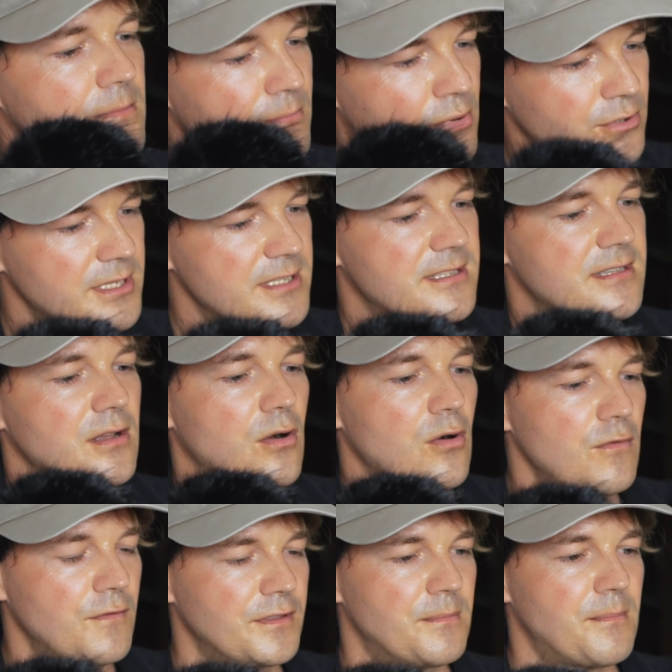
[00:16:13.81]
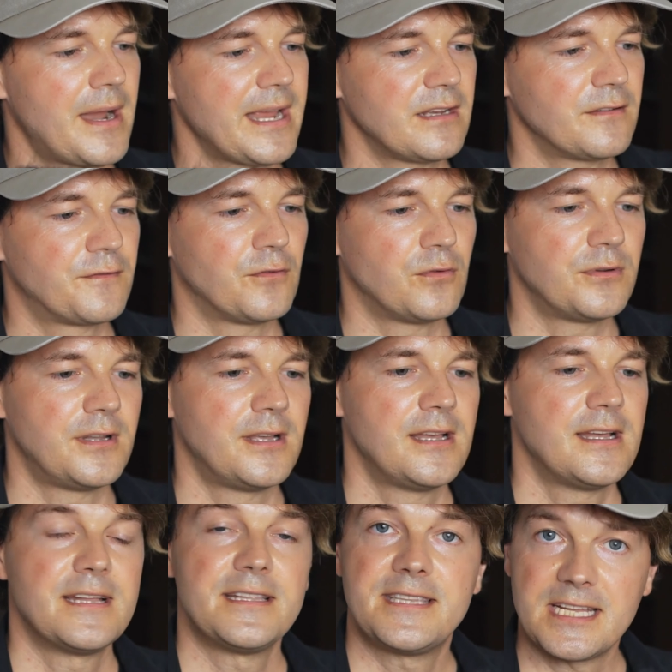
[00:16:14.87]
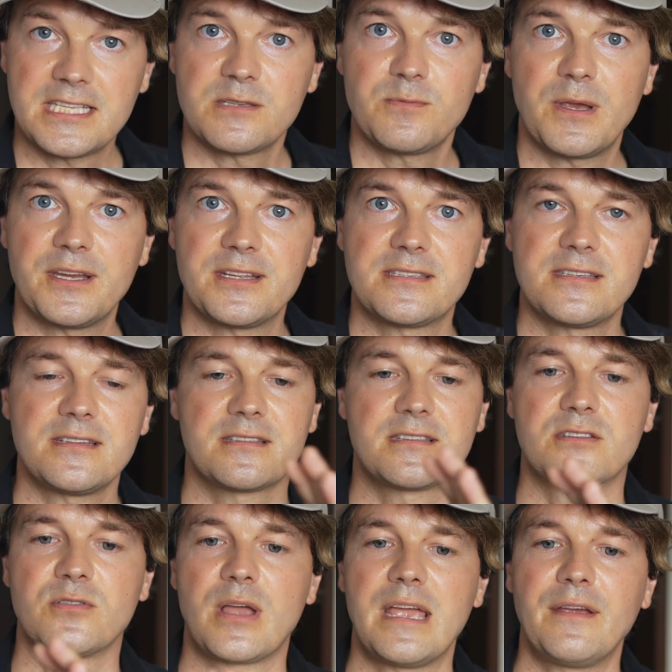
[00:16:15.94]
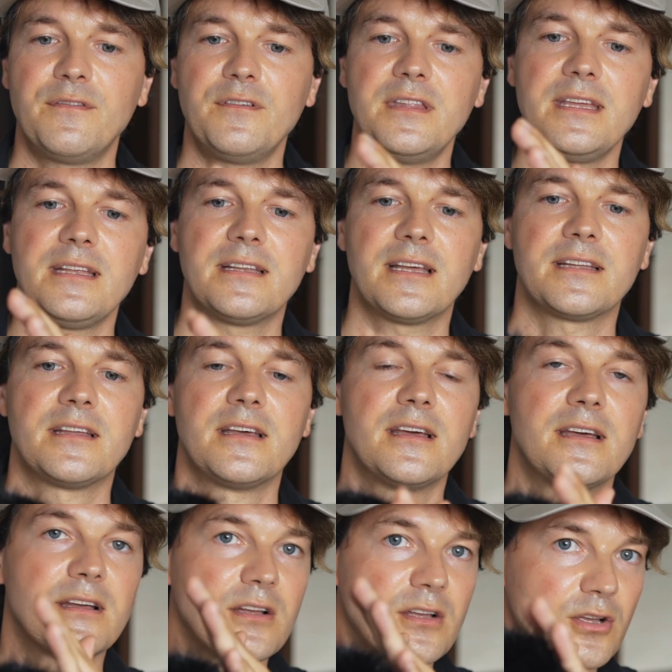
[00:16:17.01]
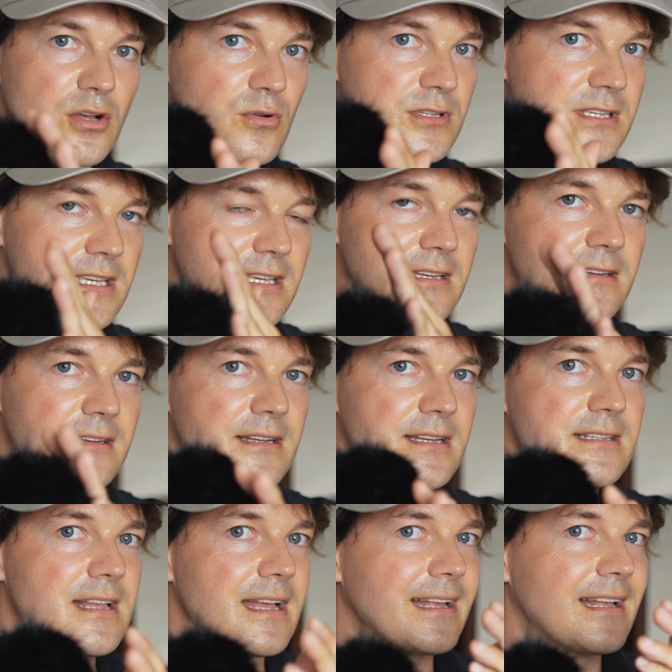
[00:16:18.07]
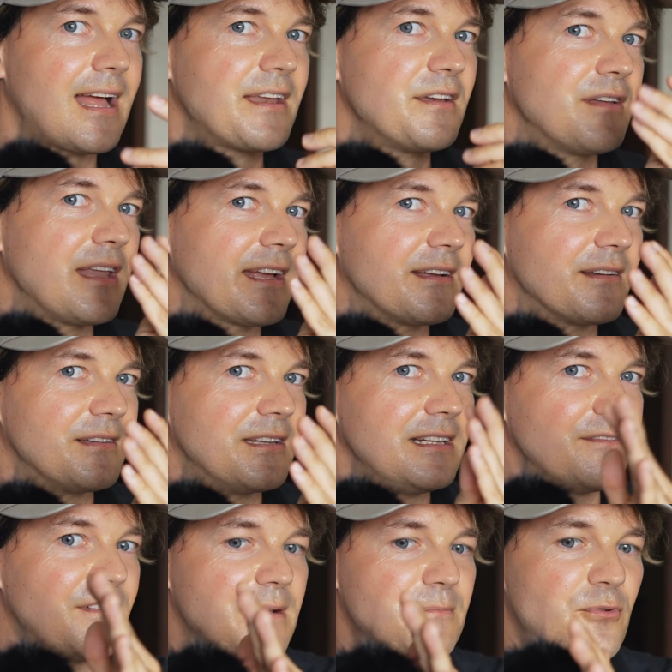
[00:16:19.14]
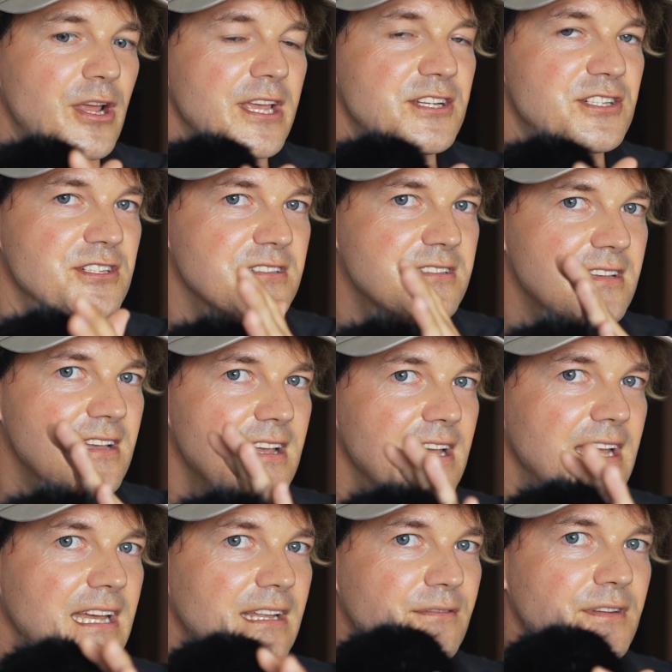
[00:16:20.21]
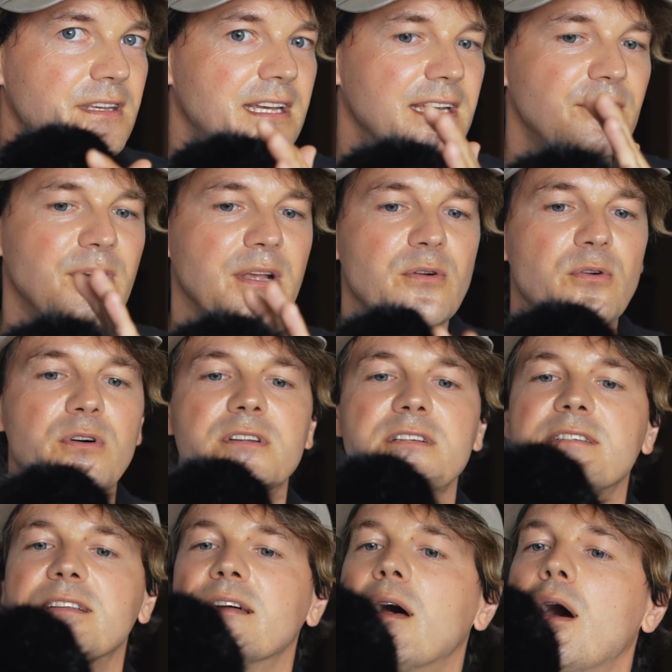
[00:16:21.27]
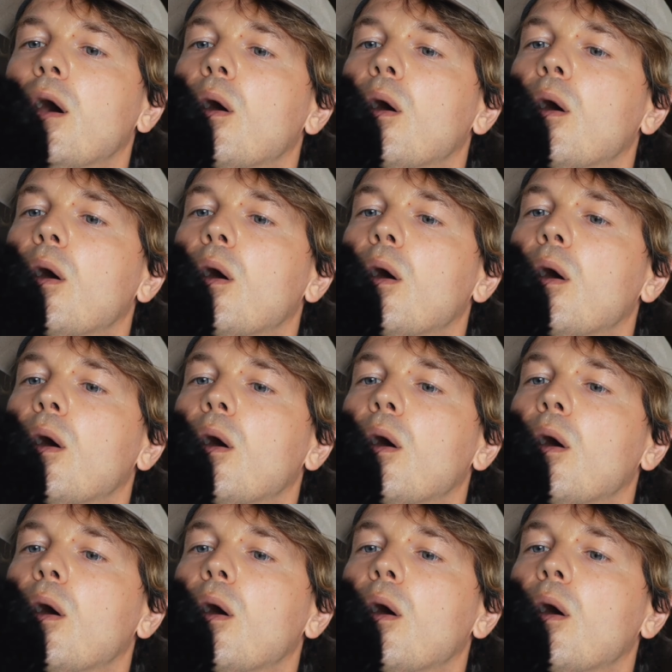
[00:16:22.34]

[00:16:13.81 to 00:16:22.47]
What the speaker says: put this over the microphone, that's where it sits. So everything that goes here is like kind of like little vibrations, and we can record this. The